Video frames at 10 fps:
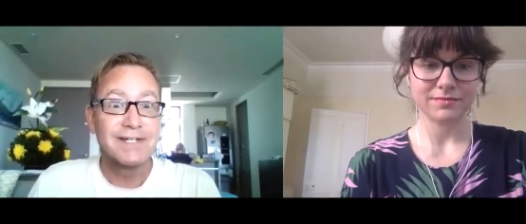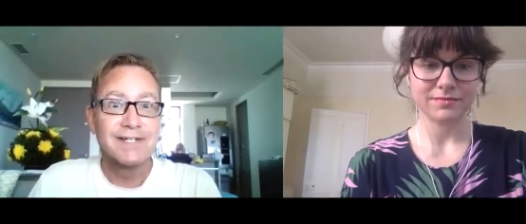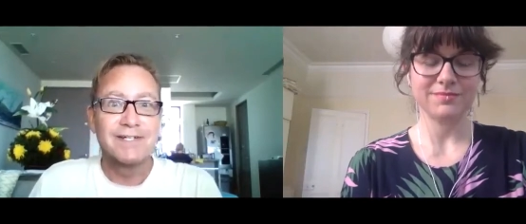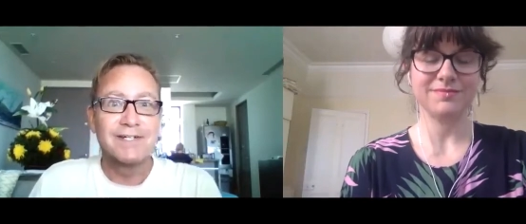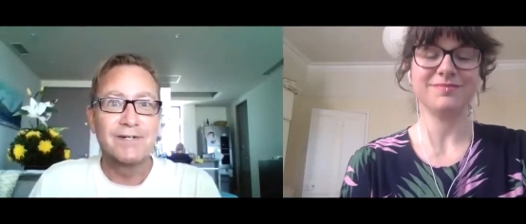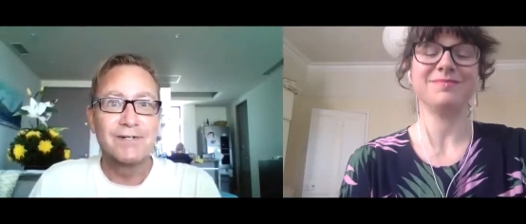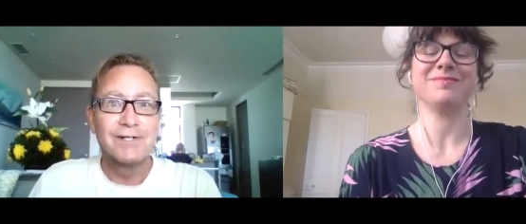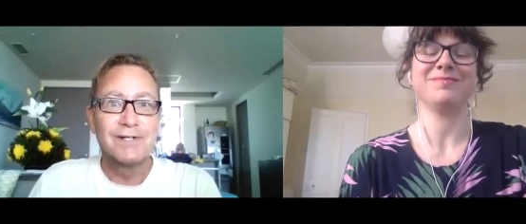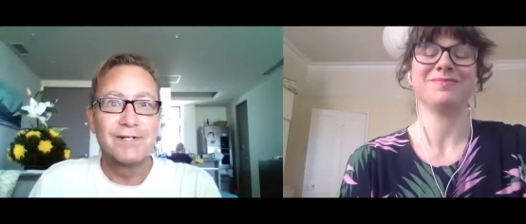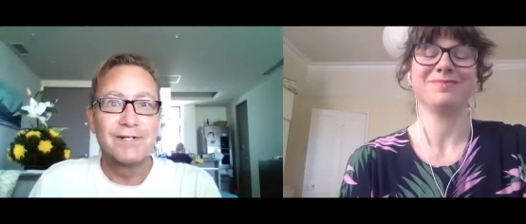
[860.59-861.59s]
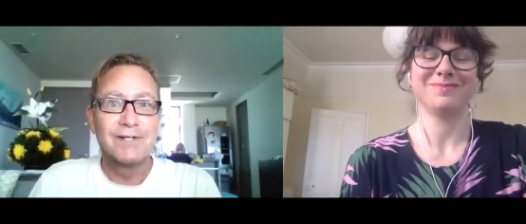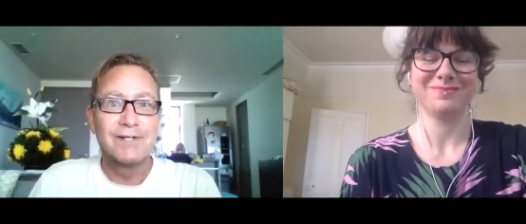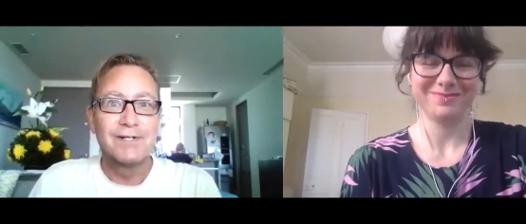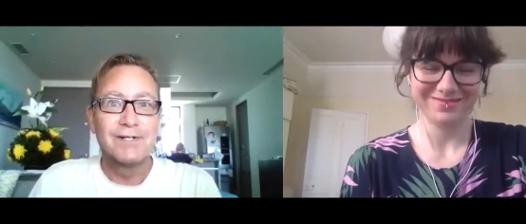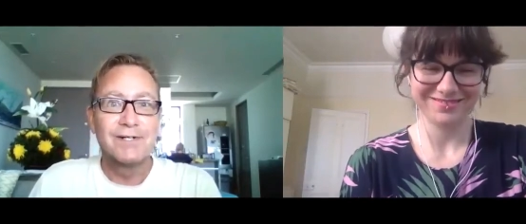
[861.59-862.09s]
Speaker 1: You know,
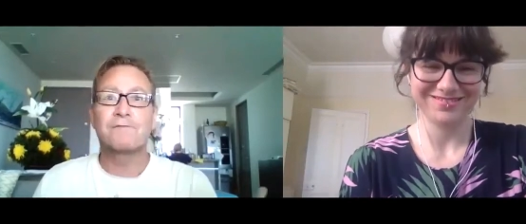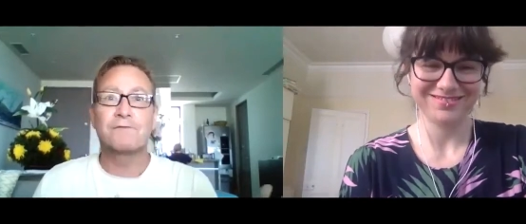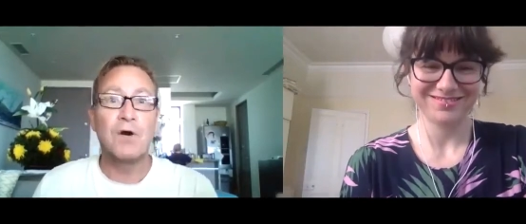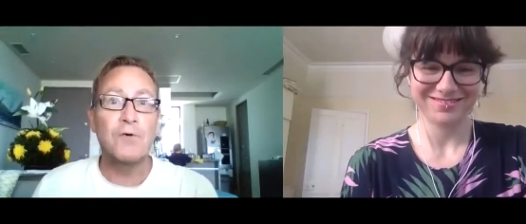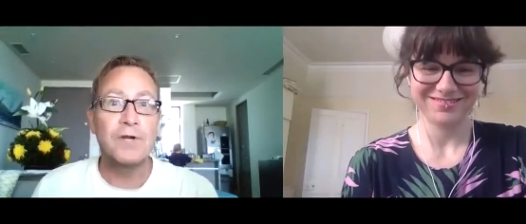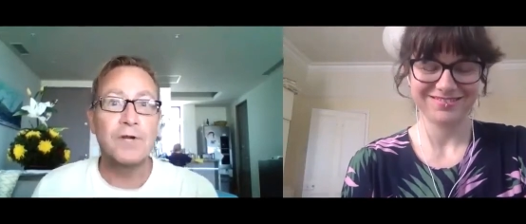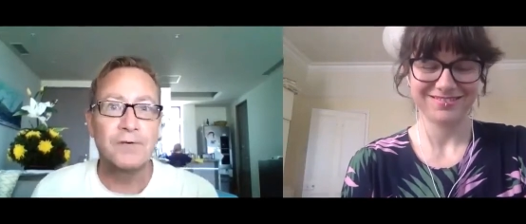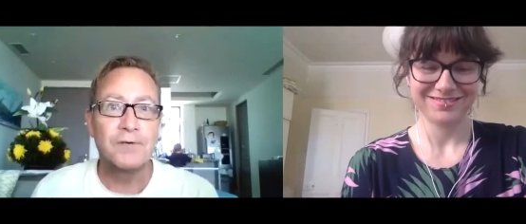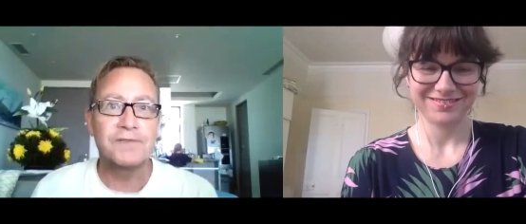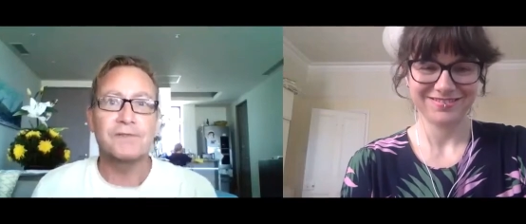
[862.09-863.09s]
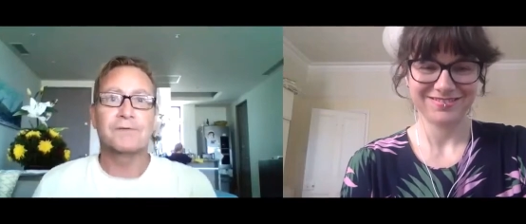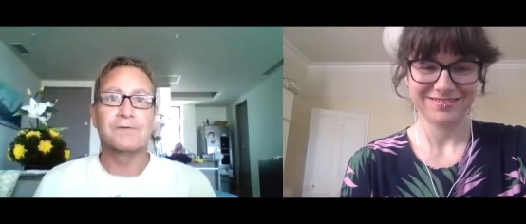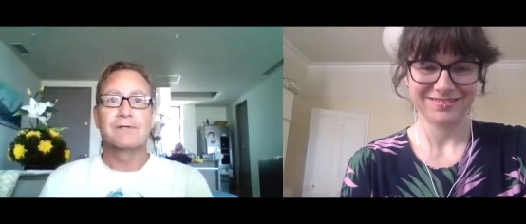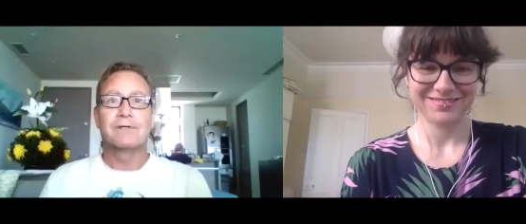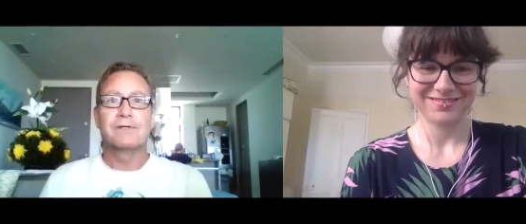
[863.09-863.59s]
they're flowing with you,